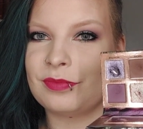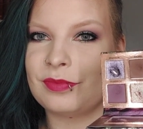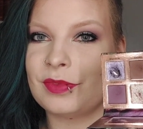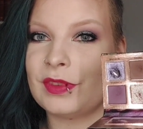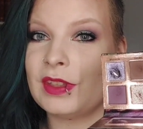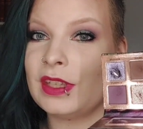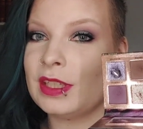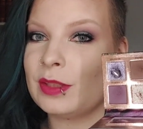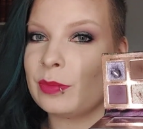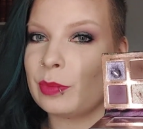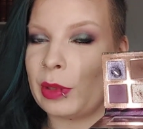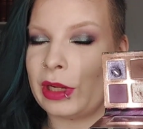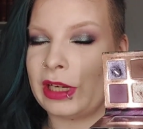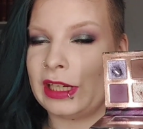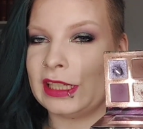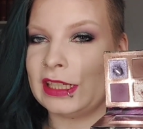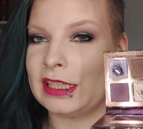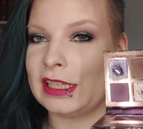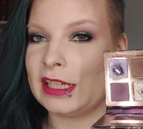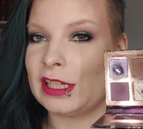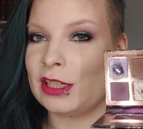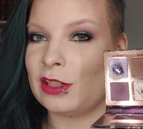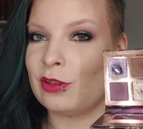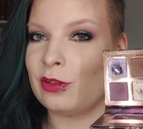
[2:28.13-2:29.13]
this palette
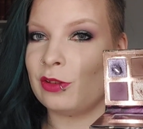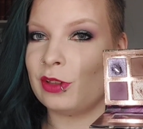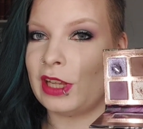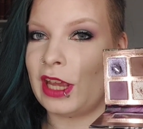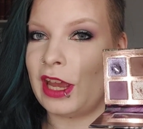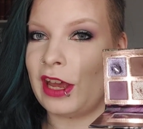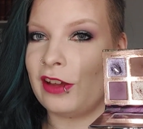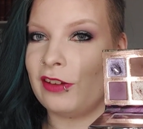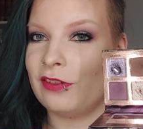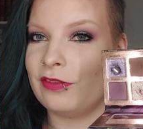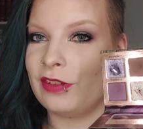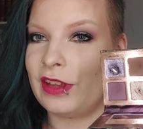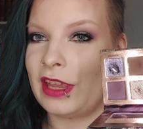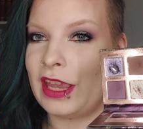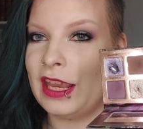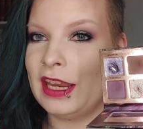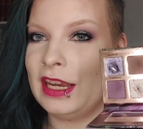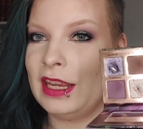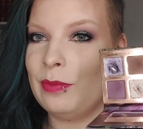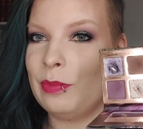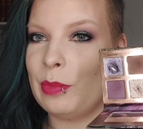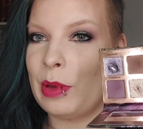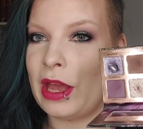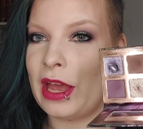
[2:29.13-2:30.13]
did not have
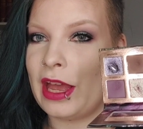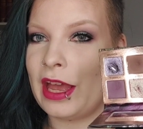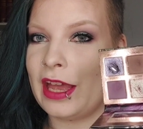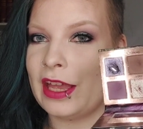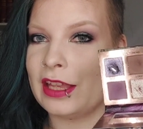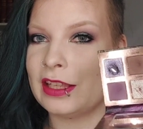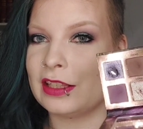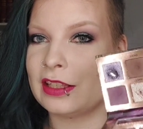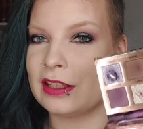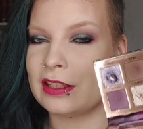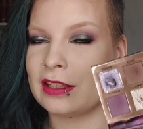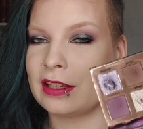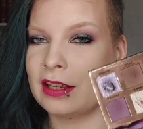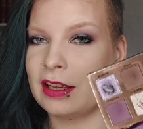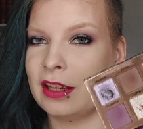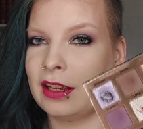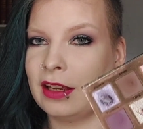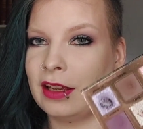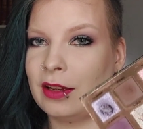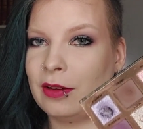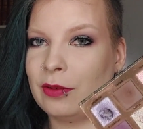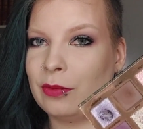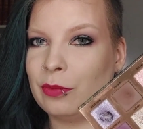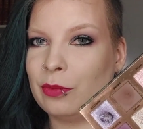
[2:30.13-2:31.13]
any pans
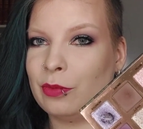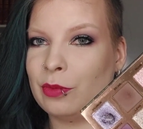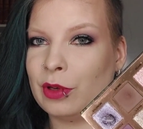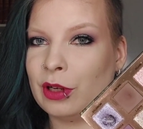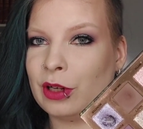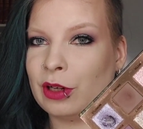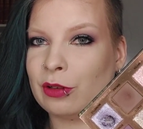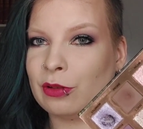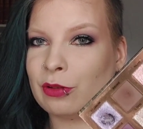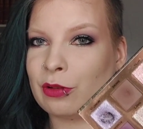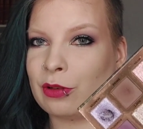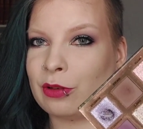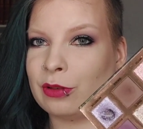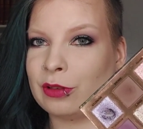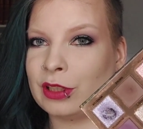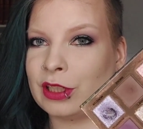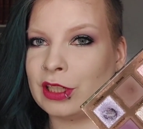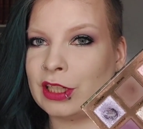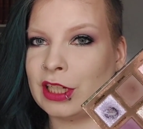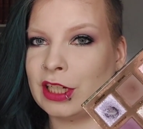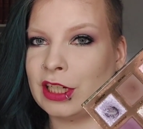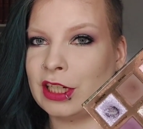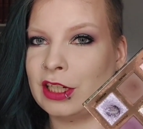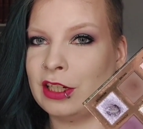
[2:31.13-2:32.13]
when I rolled it
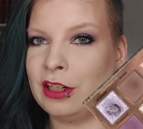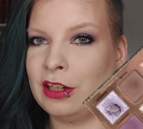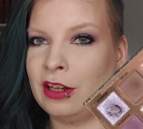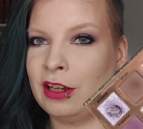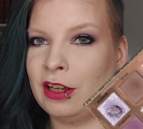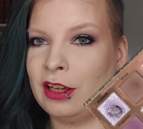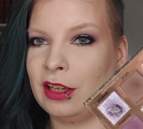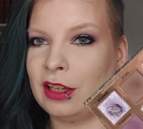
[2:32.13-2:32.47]
in.